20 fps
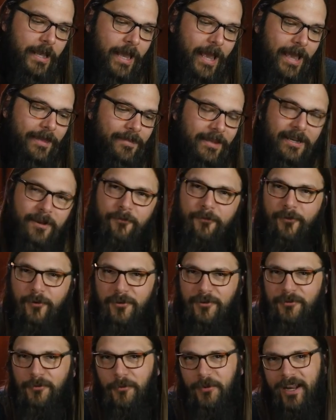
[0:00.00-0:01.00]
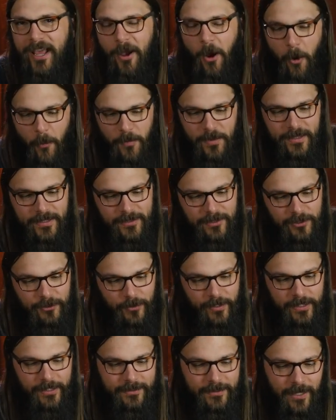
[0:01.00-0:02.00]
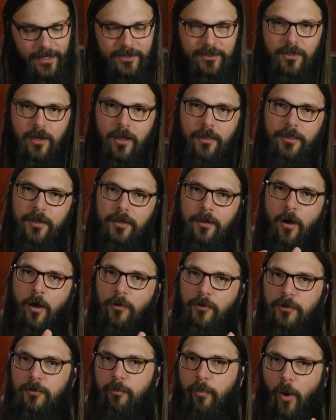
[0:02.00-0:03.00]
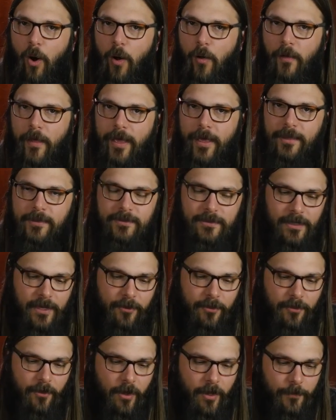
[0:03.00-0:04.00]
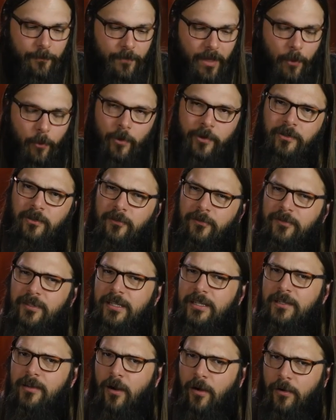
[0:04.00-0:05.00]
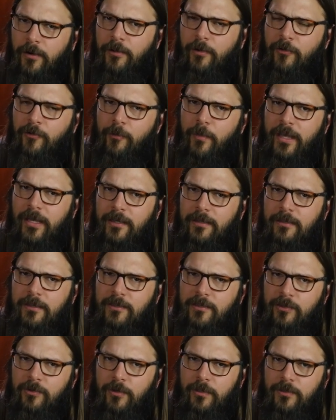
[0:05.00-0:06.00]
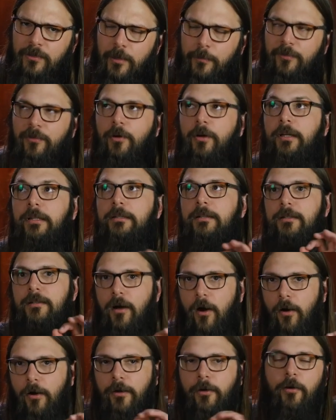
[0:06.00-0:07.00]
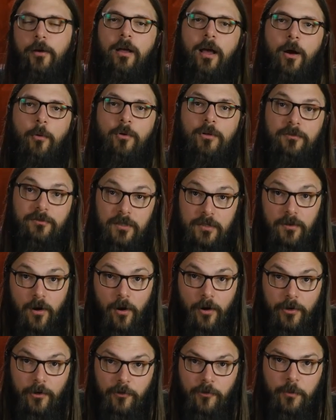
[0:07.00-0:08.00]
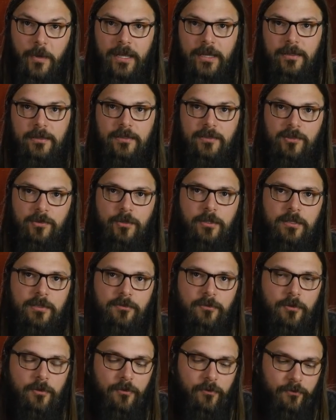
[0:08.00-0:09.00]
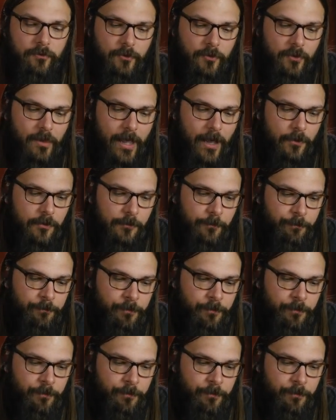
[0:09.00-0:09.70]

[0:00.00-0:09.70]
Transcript: And then at first, when I opened these strings, I saw the colored ball ends, and I thought, I wonder if D'Addario's making these strings. I'm sorry, D'Addario. I wonder if D'Addario's making these strings for Lowden.